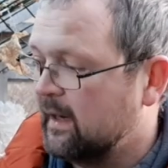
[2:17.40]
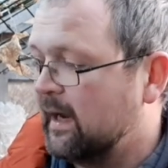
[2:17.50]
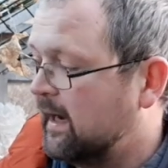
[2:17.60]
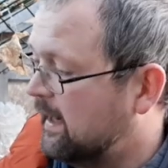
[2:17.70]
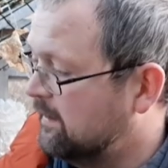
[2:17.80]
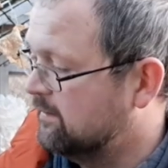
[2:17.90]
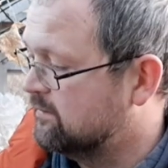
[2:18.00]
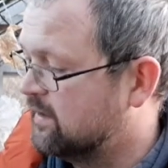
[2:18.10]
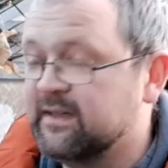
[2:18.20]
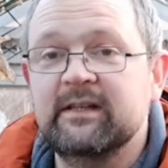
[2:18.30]
and
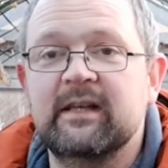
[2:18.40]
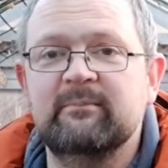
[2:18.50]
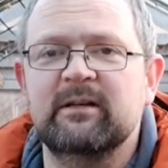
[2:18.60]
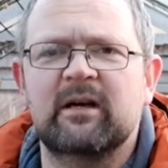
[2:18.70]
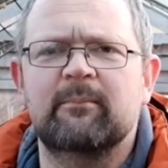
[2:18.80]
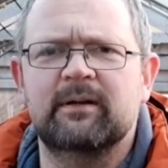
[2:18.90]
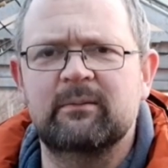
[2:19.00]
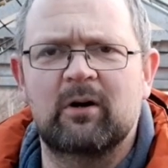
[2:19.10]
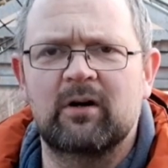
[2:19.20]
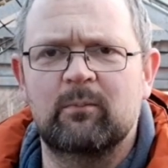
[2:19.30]
they can keep me company
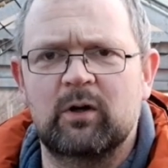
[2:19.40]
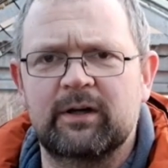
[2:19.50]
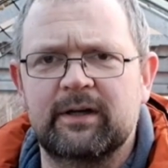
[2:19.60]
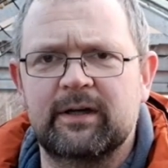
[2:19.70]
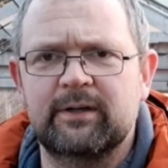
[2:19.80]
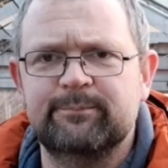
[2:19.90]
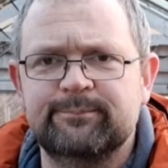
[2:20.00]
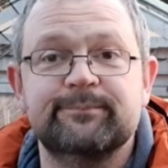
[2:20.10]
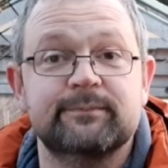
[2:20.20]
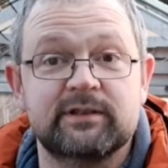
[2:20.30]
while I'm working at home.
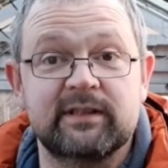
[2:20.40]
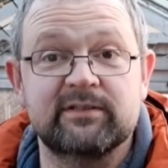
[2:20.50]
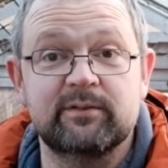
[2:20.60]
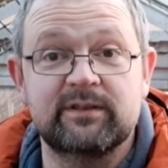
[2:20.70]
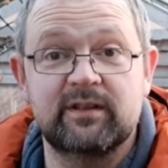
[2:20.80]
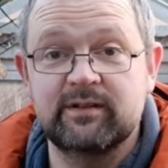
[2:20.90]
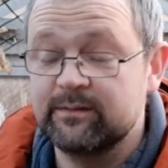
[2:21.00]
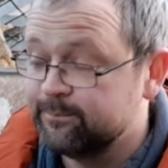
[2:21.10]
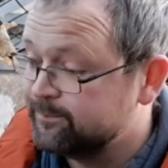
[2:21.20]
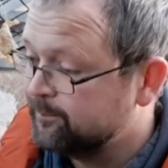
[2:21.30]
So that's always nice.
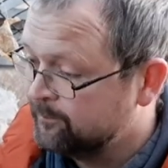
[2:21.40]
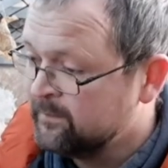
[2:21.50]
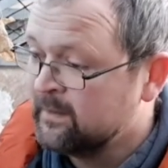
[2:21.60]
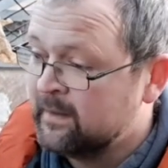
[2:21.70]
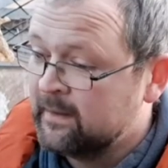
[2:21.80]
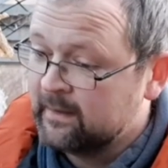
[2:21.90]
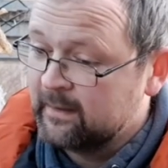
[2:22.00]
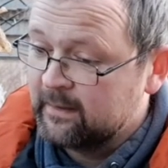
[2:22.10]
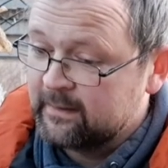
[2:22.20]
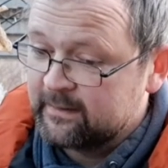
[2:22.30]

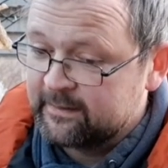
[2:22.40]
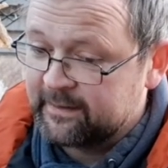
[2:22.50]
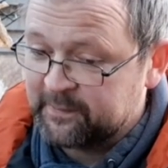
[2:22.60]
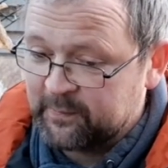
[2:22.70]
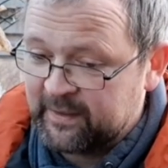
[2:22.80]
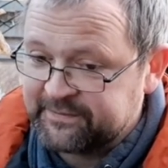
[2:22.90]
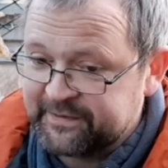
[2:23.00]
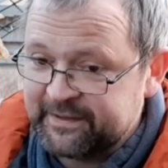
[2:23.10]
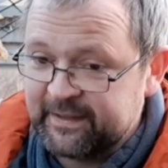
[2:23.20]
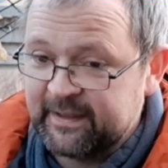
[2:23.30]
Get all that
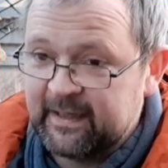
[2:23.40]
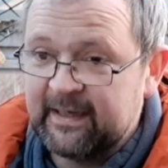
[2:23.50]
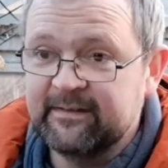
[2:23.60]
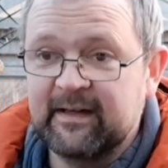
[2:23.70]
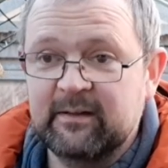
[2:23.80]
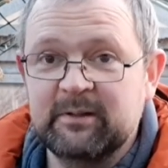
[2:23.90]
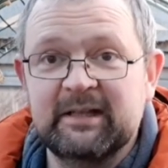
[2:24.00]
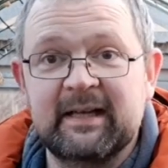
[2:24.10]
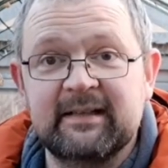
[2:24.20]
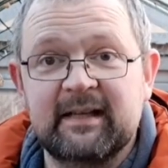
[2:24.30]
done and then I'm going to
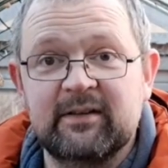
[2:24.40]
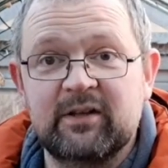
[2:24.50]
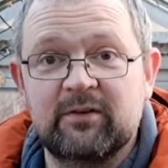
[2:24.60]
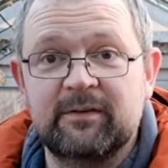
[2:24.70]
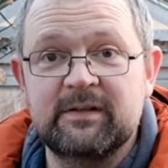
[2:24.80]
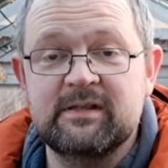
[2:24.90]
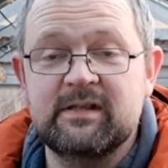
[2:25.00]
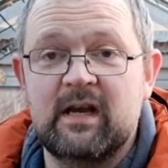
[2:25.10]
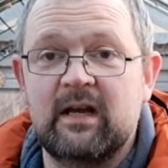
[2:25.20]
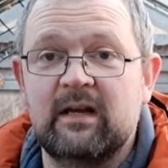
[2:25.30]
get down the office
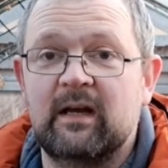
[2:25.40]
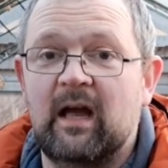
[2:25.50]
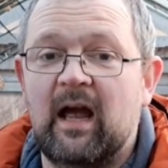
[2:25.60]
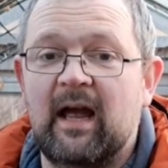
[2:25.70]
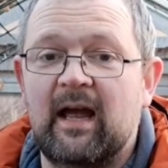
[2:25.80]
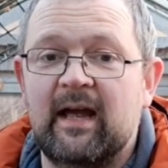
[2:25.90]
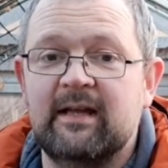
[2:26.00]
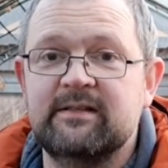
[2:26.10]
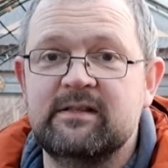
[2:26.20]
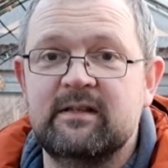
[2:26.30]

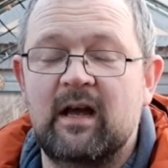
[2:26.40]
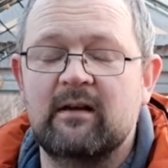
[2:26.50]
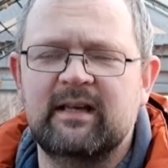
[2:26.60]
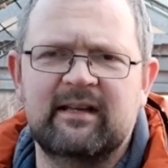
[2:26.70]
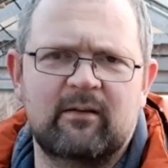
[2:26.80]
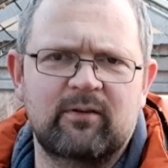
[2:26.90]
and I'll get